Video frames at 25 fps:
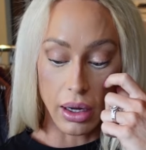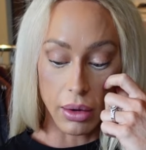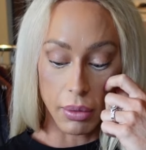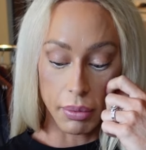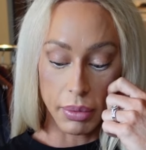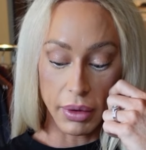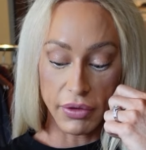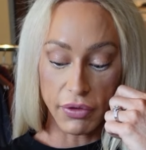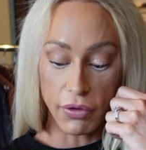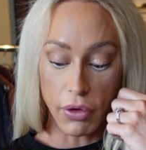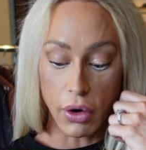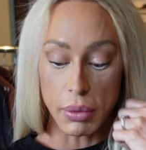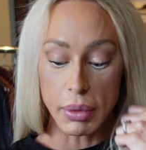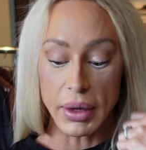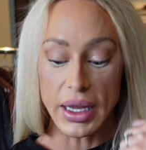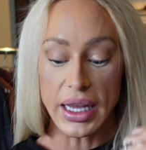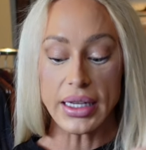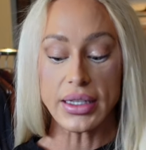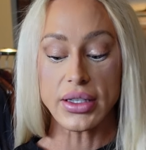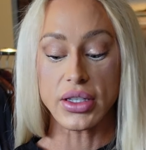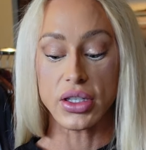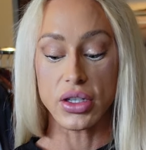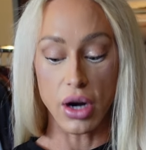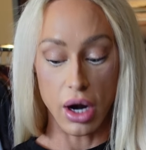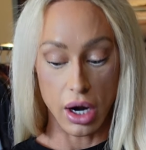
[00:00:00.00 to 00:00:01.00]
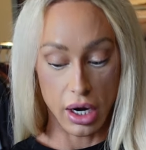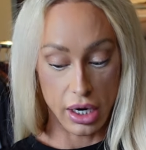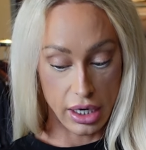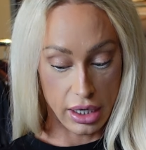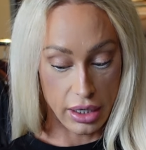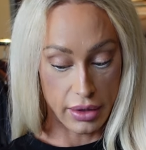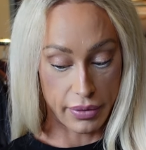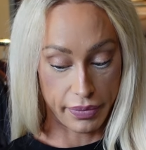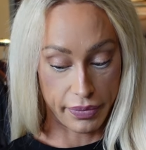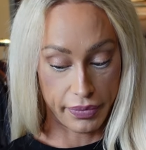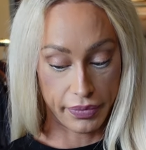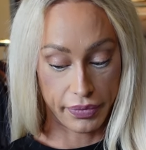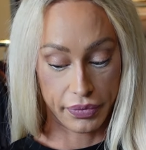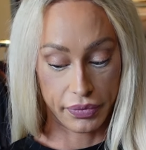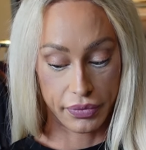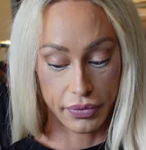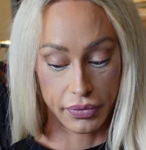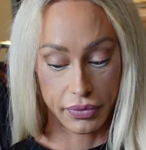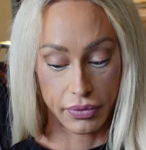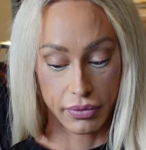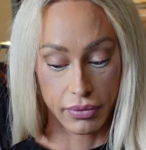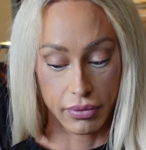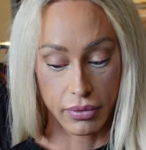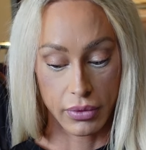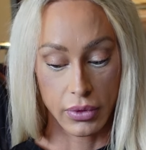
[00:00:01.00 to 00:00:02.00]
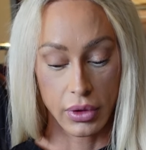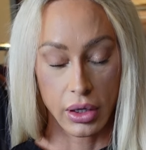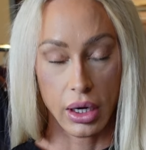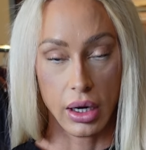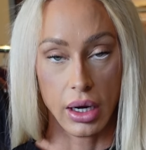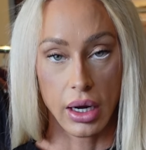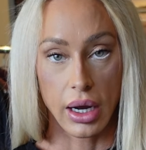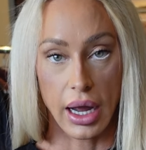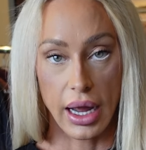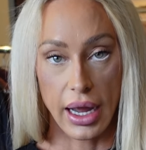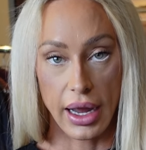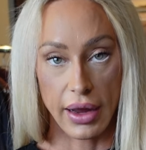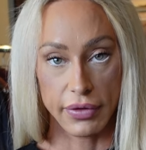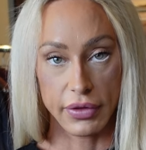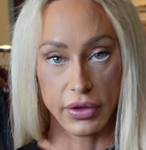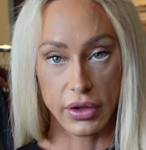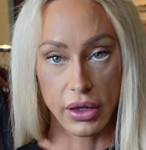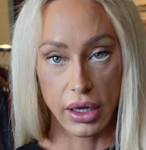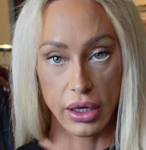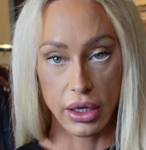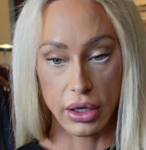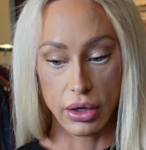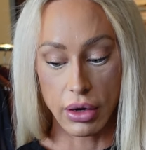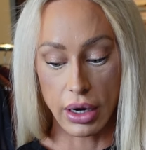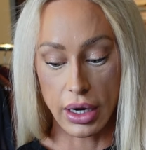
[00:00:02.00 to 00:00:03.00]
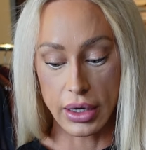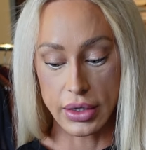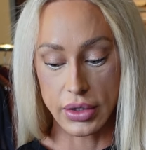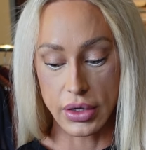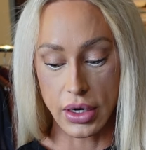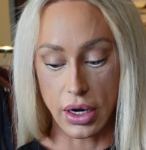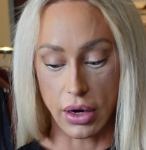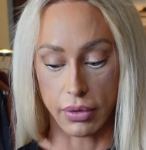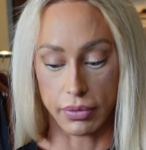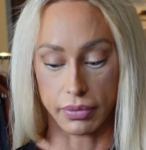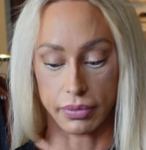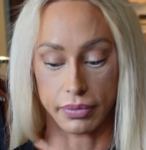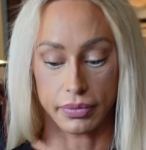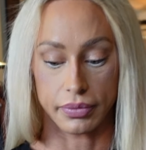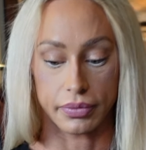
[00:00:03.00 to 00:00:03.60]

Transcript: before we get started, I have to let you guys know.